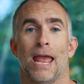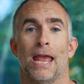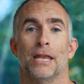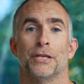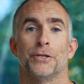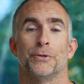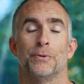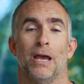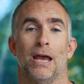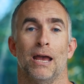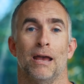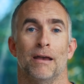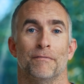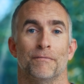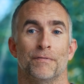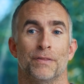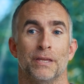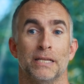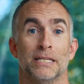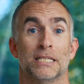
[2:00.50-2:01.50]
and you
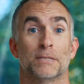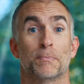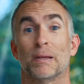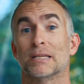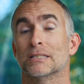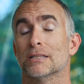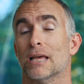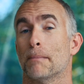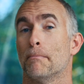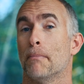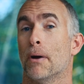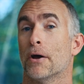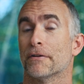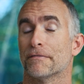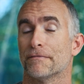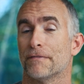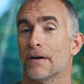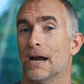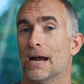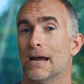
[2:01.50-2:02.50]
have the space light
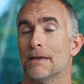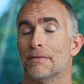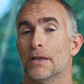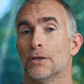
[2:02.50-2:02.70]
modifier